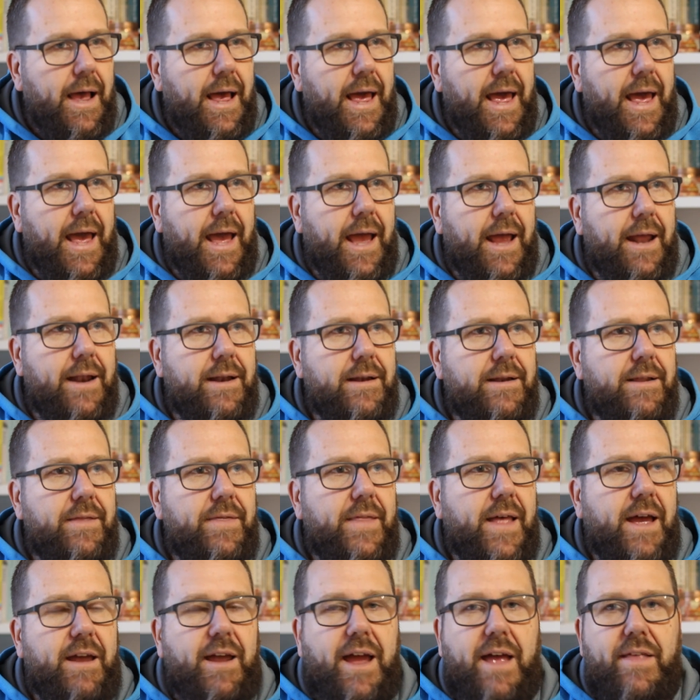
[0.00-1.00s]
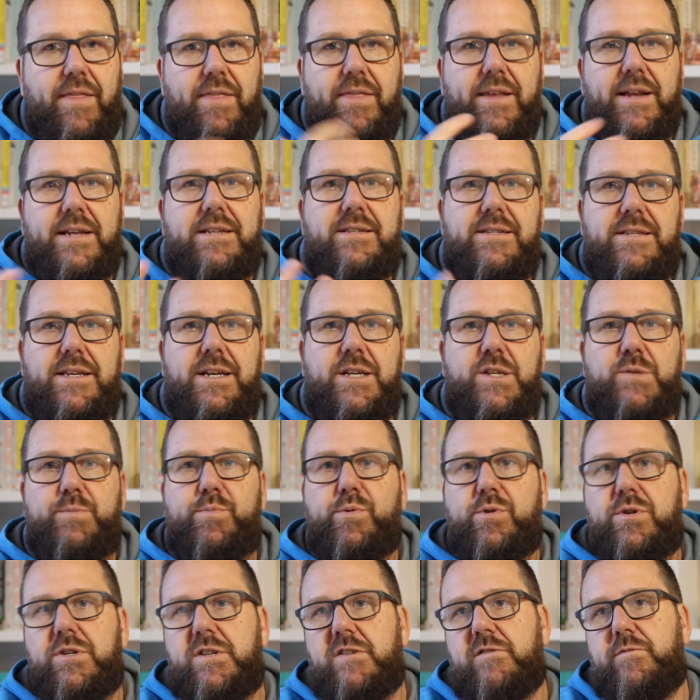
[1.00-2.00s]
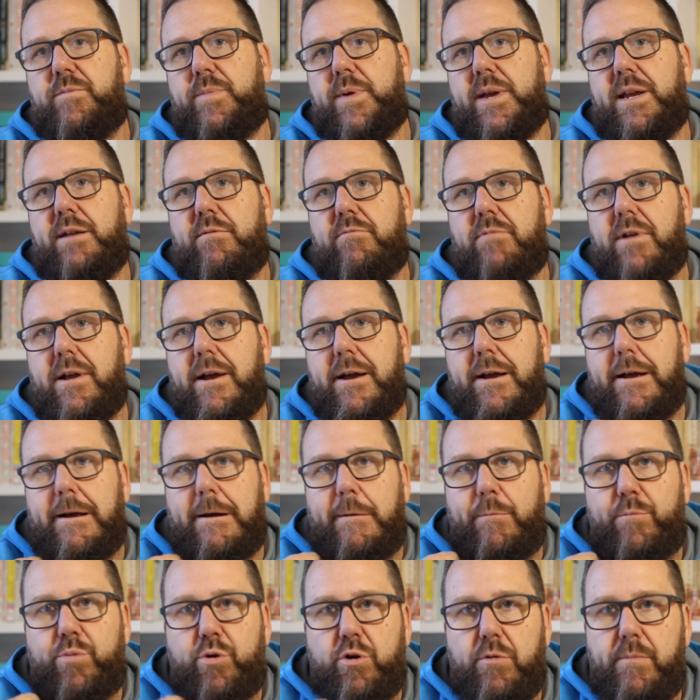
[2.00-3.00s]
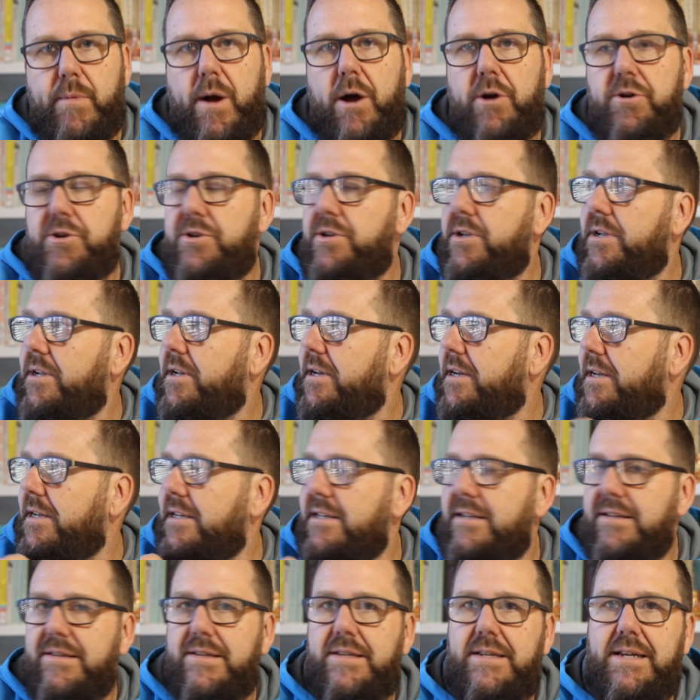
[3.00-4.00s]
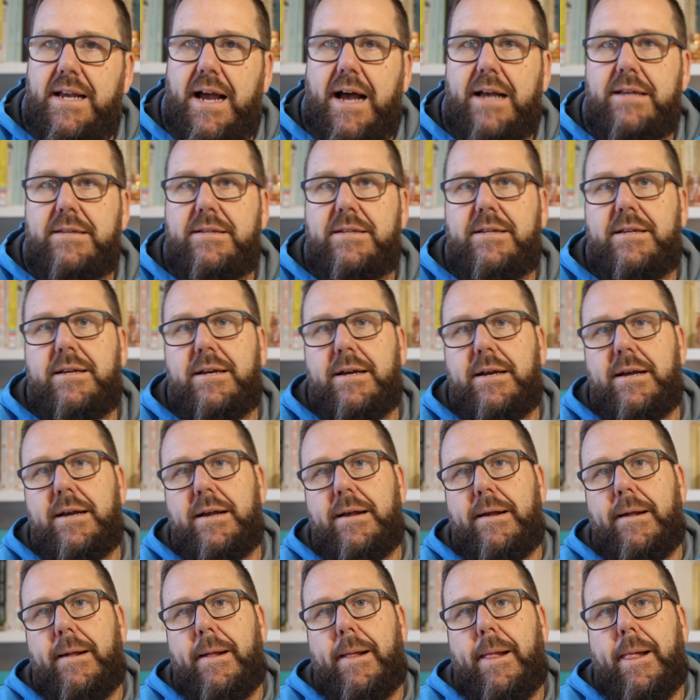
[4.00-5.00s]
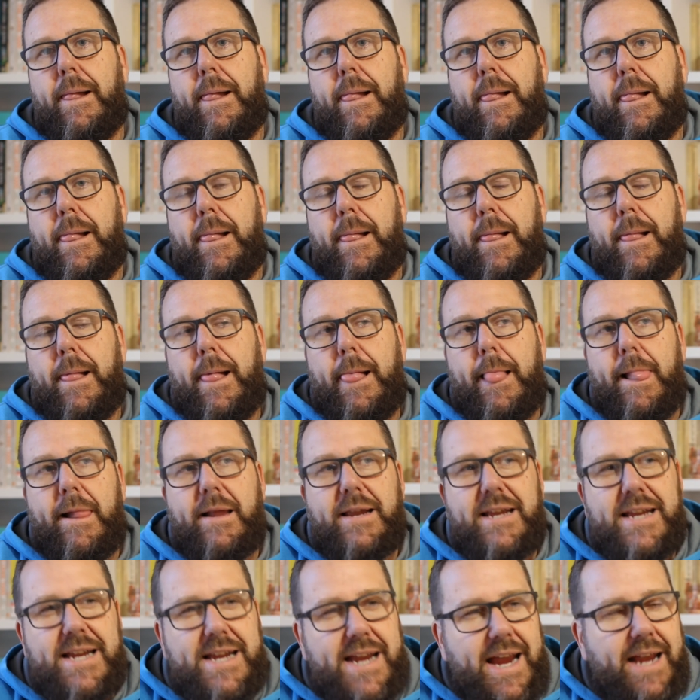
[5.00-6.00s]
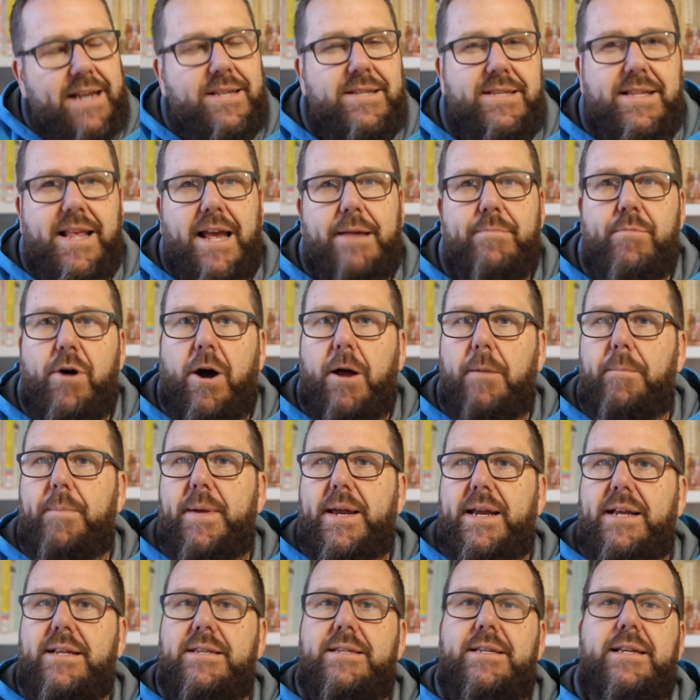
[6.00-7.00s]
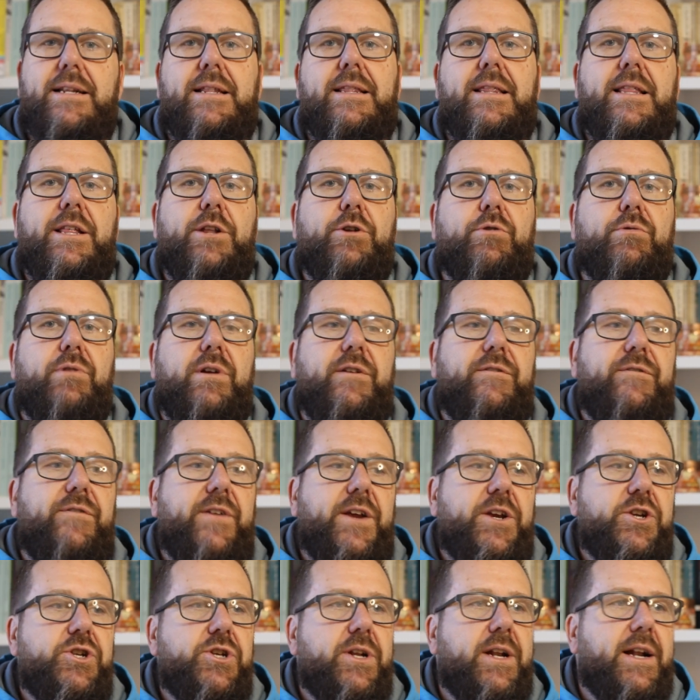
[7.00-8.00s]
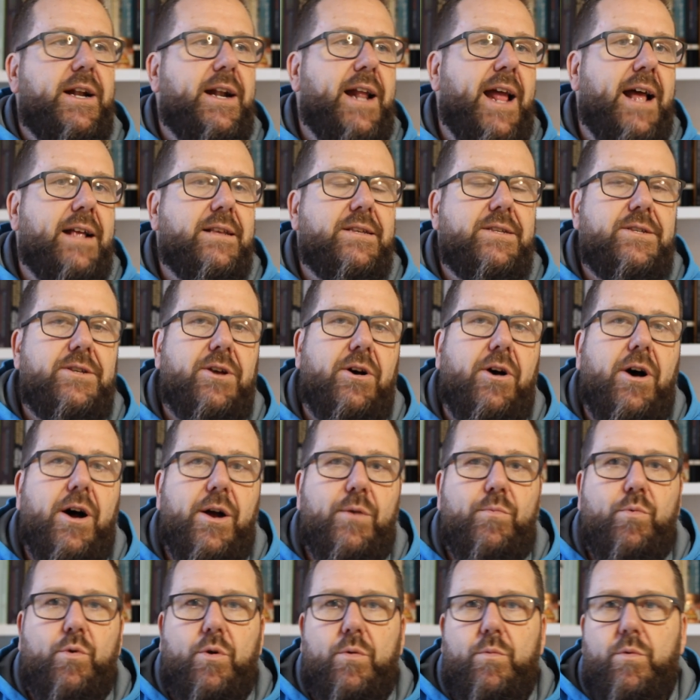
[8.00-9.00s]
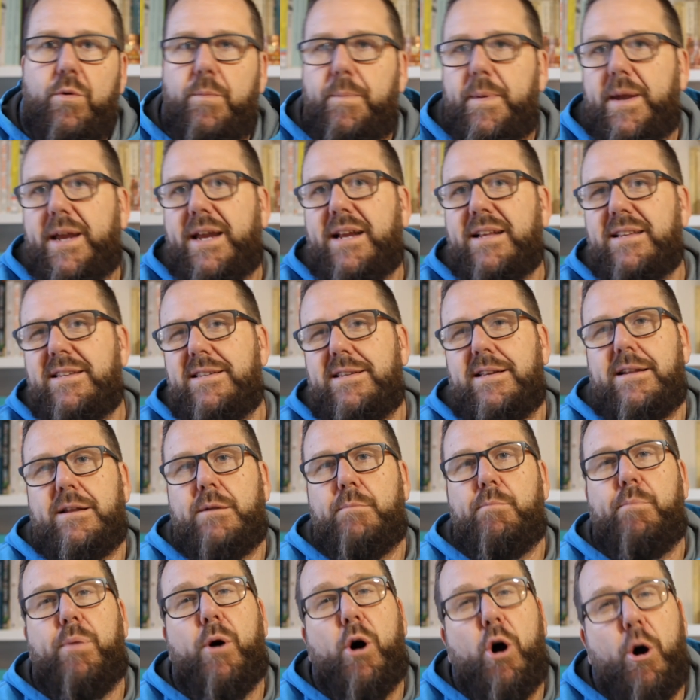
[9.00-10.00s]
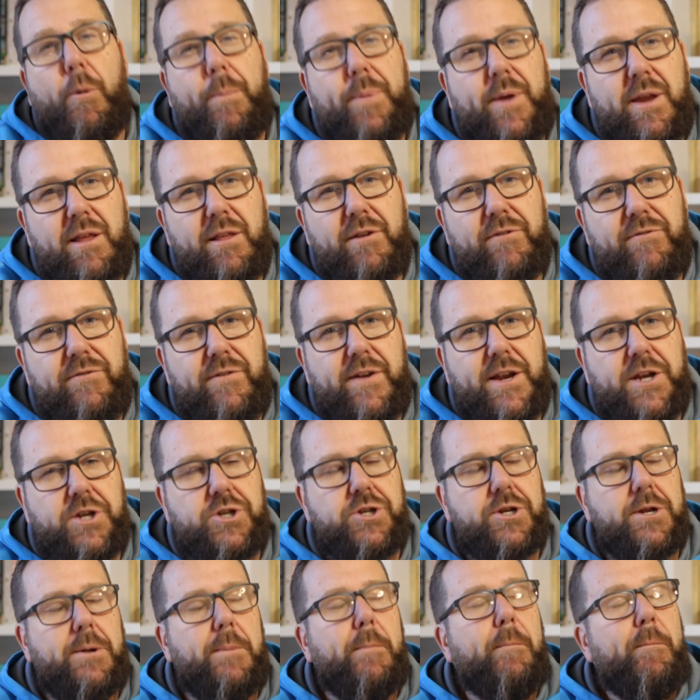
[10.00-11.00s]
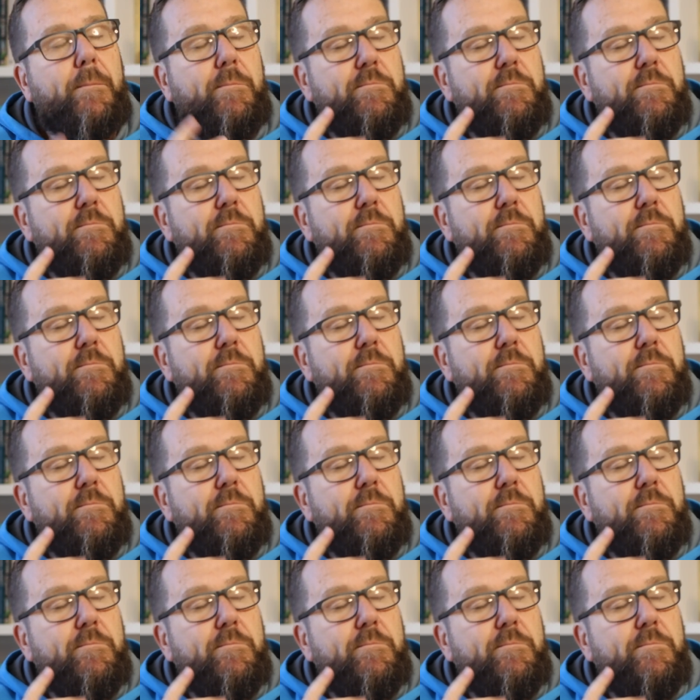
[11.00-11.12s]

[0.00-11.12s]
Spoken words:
and these six books have been promoted and discussed. Yes, they might be considered literary fiction and outside what would be considered popular fiction,